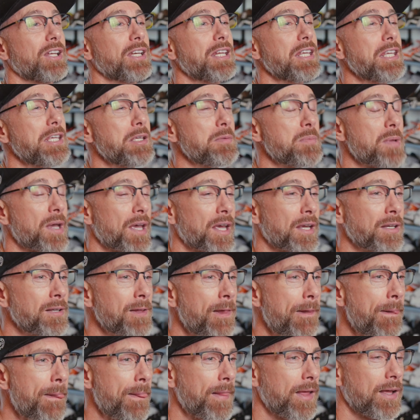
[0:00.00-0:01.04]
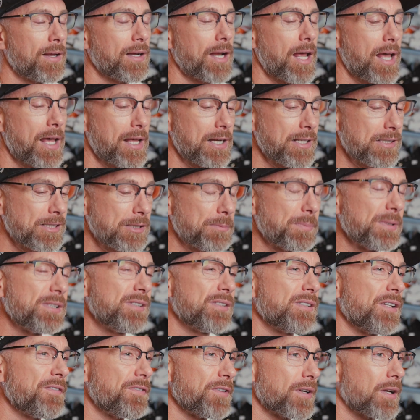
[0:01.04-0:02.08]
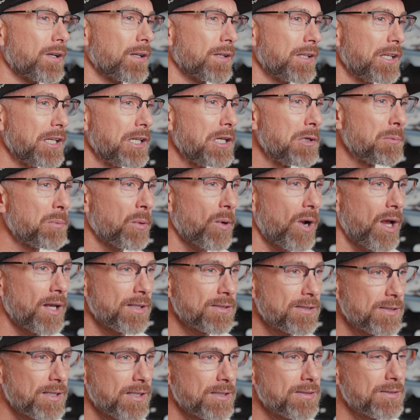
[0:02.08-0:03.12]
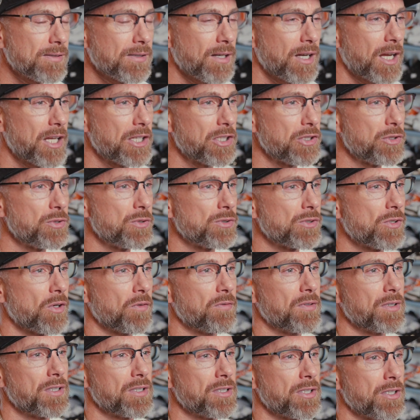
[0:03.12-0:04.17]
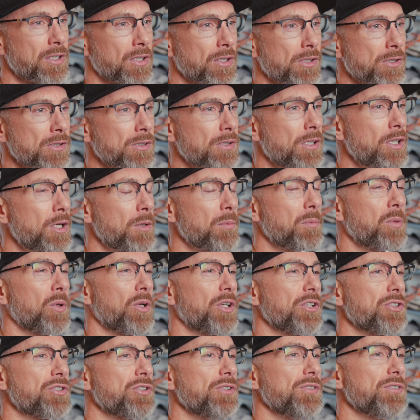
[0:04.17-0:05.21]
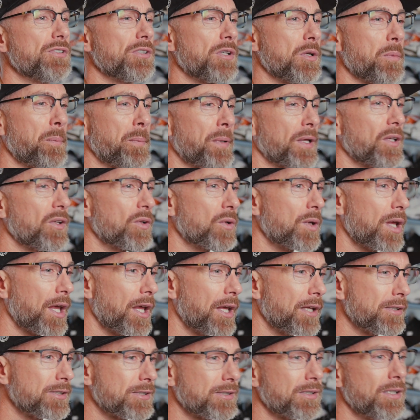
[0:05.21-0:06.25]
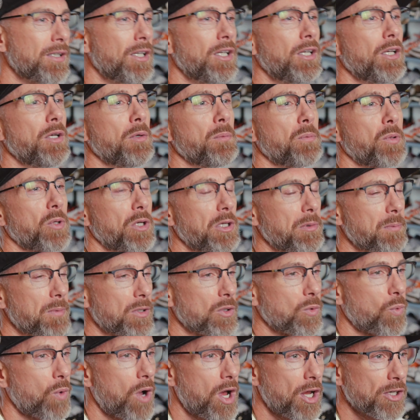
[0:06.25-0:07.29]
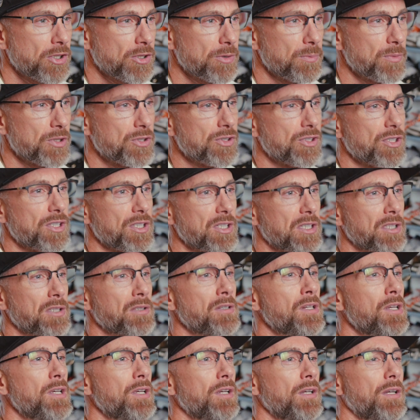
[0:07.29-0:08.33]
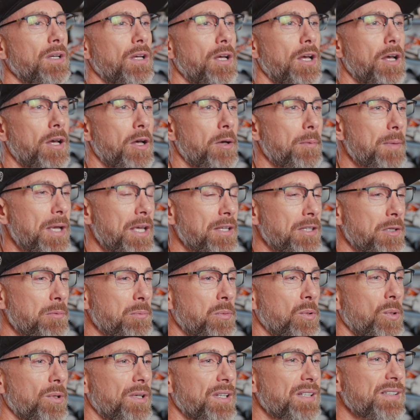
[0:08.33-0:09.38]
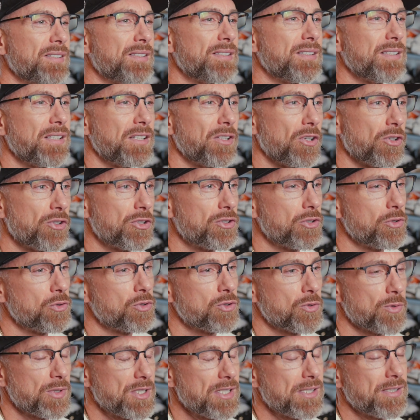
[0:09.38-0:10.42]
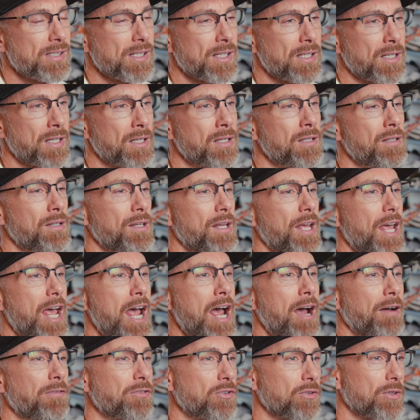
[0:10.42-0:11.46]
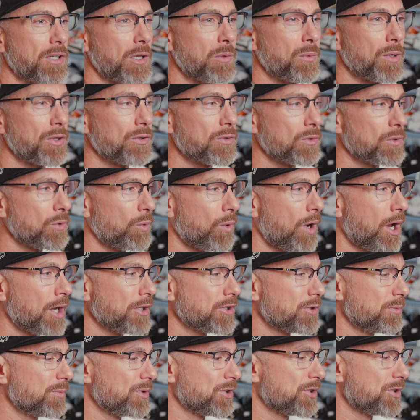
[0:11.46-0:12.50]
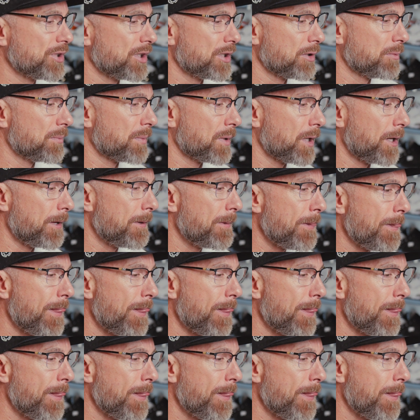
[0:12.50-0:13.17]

eBay, and I had a specific cleaning process that I used over the years, putting shoes in a pillowcase, putting them in the washing machine, and then putting cedar shoe trees in after they went through the washing machine. But